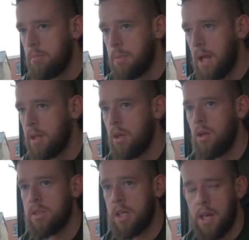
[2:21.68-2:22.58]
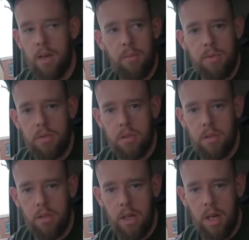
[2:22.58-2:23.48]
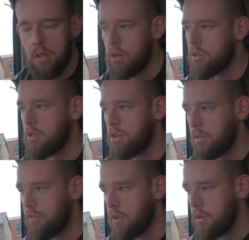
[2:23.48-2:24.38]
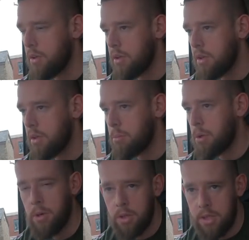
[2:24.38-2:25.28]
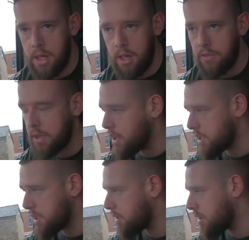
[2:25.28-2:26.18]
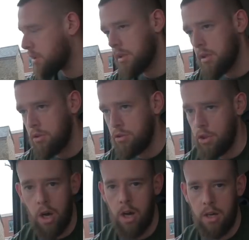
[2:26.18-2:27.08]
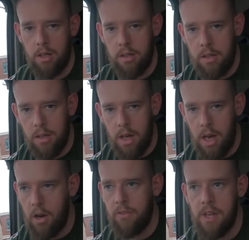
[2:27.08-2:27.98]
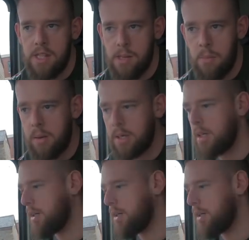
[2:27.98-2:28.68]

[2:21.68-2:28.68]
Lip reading: Played loads of games, ate loads of junk food, promoting healthy eating. Yeah! Healthy eating, baby!